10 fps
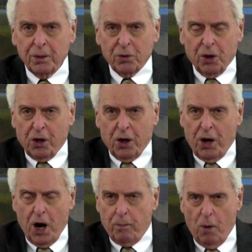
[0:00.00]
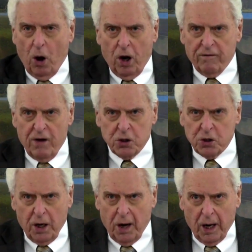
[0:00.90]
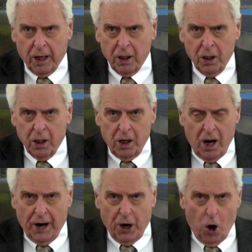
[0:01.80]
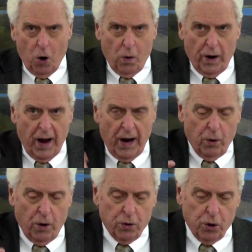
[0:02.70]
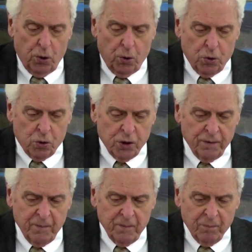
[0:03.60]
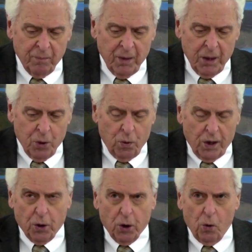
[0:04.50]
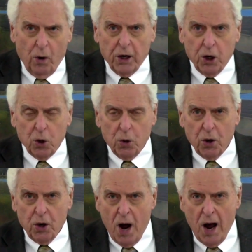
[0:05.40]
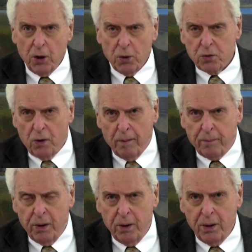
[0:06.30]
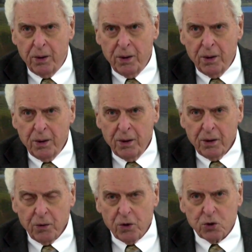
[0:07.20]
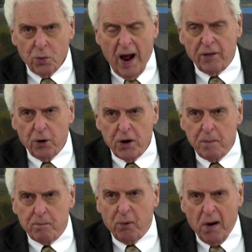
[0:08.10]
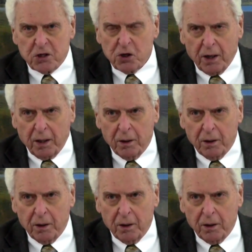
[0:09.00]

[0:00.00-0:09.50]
that can help all of us today. I know when I heard the news, what they're going to do to Donald Trump, it was rather depressing.